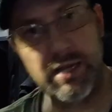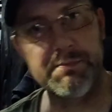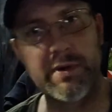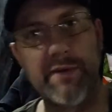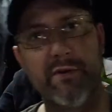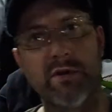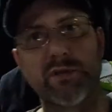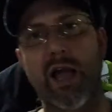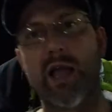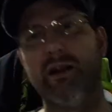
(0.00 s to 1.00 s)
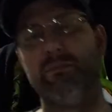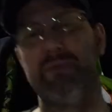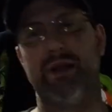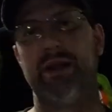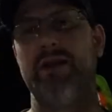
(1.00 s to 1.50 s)
when I first got here,
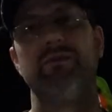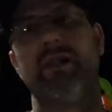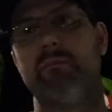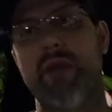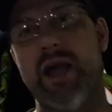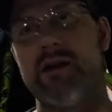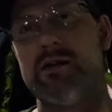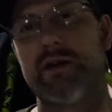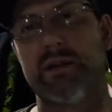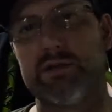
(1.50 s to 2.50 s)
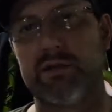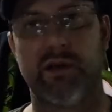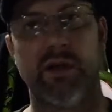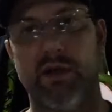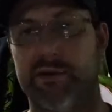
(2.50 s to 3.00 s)
but it didn't really matter because
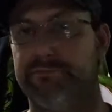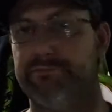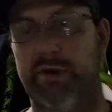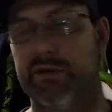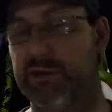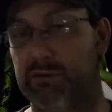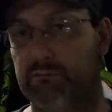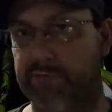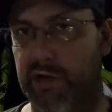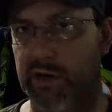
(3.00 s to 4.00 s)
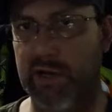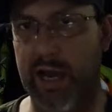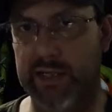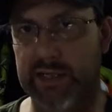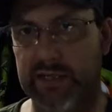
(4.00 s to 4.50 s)
there was all
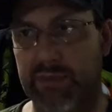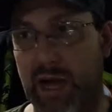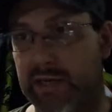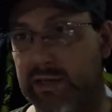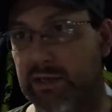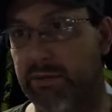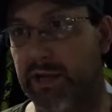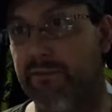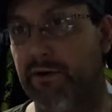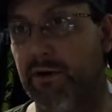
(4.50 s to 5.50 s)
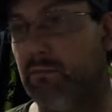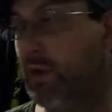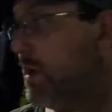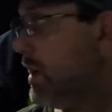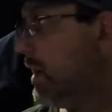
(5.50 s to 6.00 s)
kinds of spots to pick from.
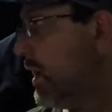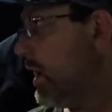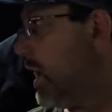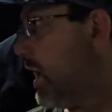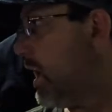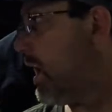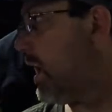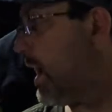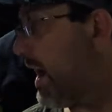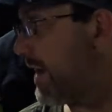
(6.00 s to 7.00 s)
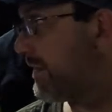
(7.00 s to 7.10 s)
I